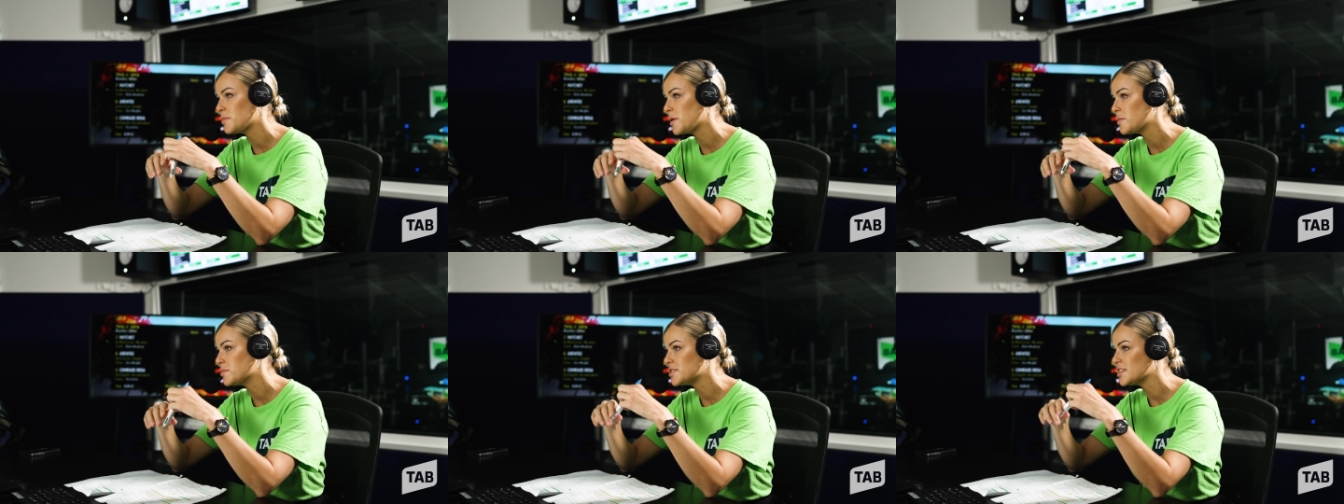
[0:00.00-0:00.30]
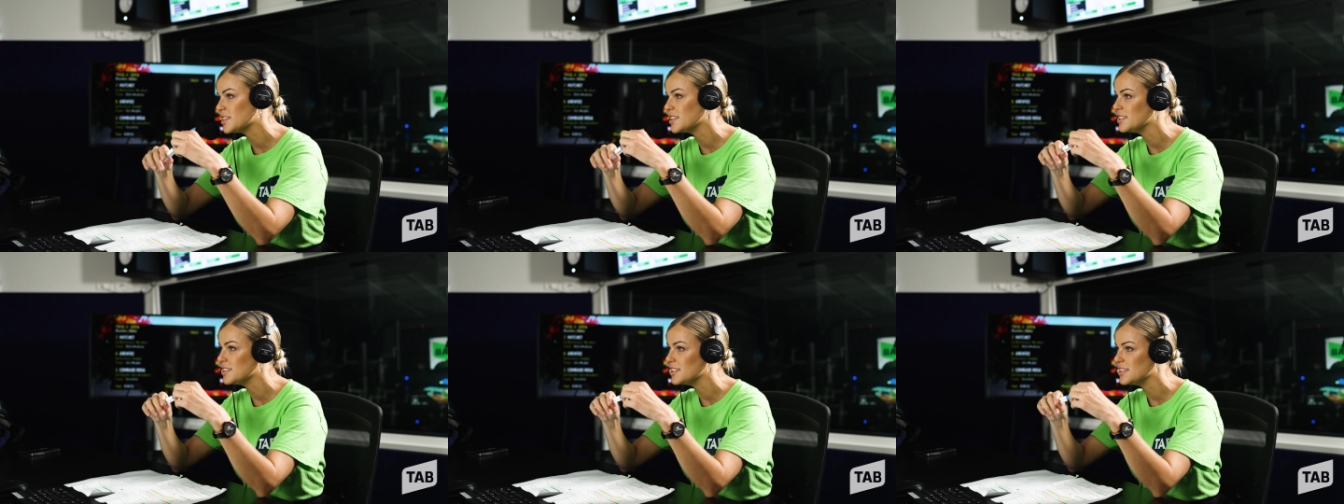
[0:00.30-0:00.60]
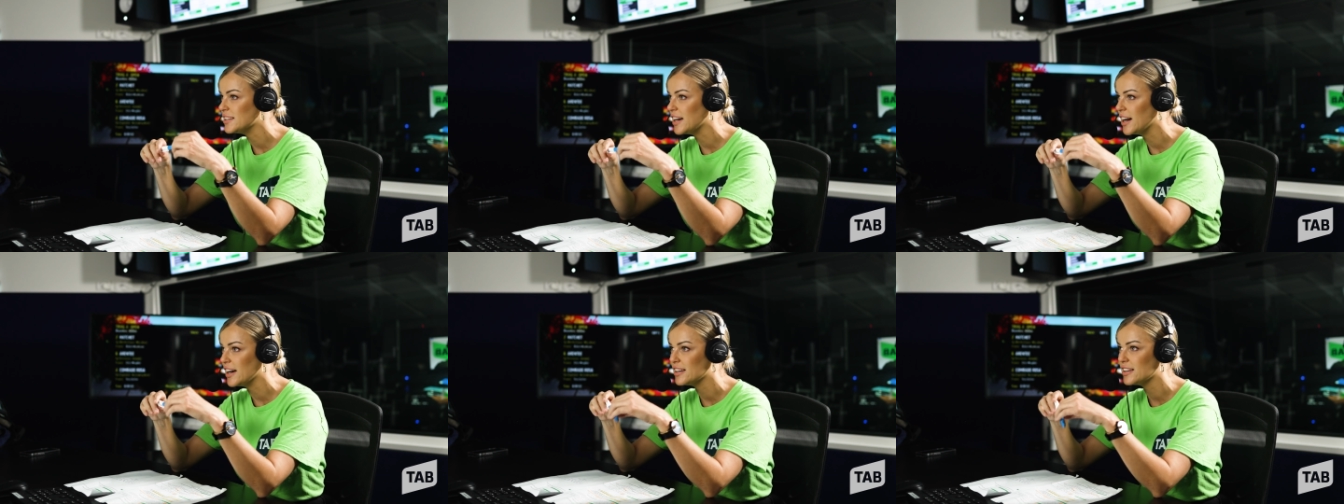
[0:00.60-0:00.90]
Bubba Tilly
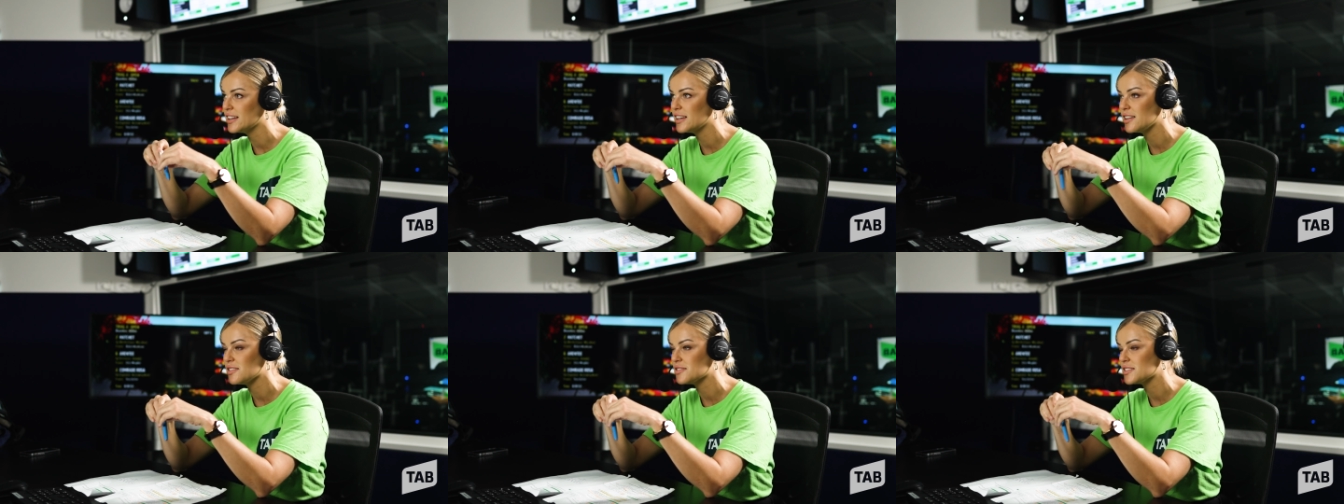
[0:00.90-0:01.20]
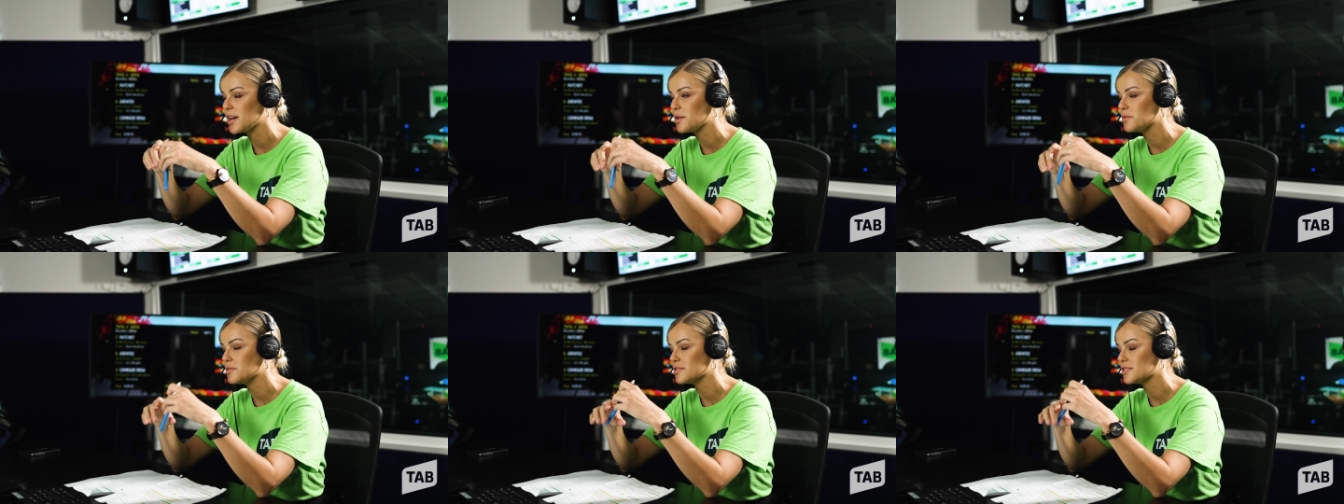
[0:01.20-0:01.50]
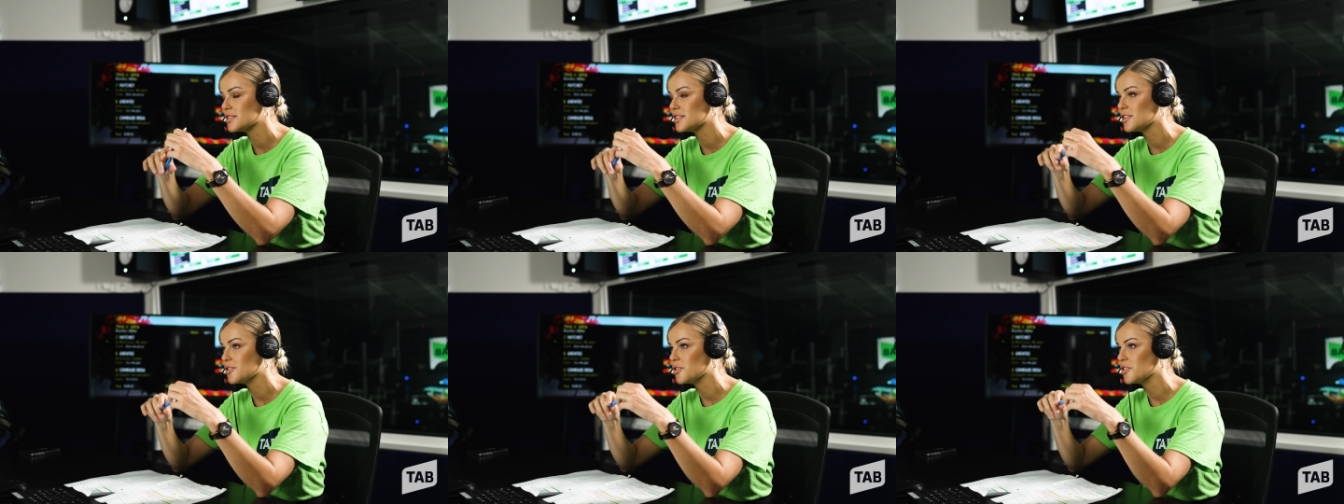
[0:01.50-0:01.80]
did that, and he was able to
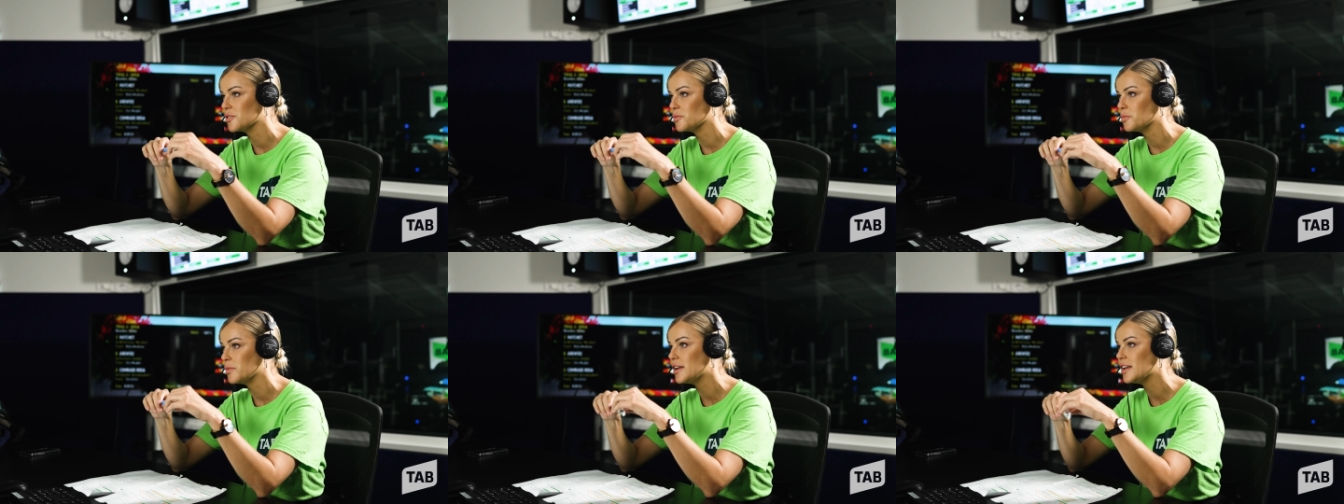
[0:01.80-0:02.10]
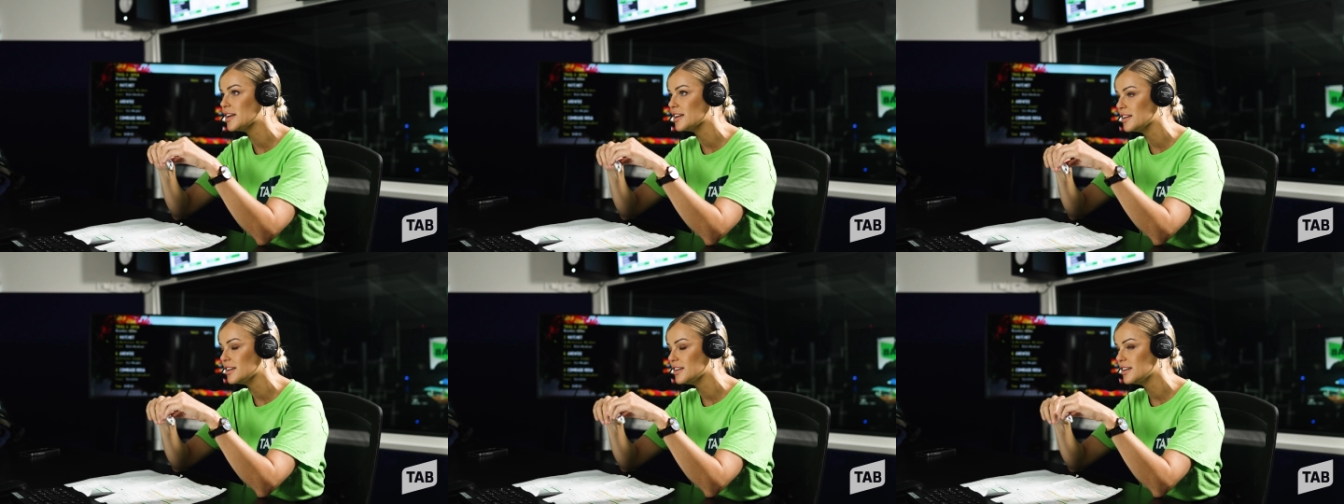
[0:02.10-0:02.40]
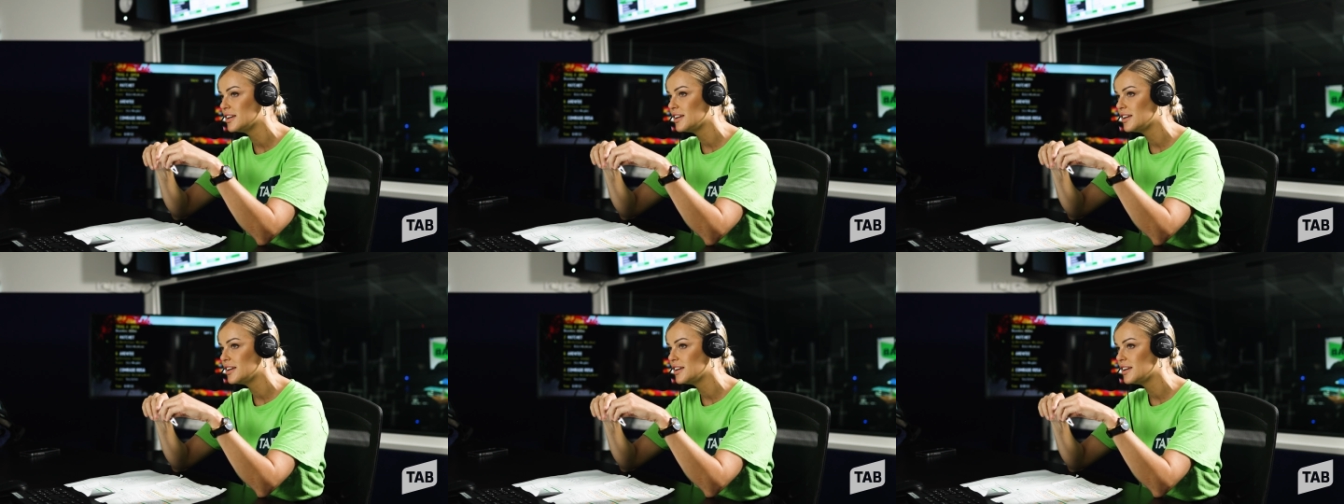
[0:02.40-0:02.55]
stick on and win, and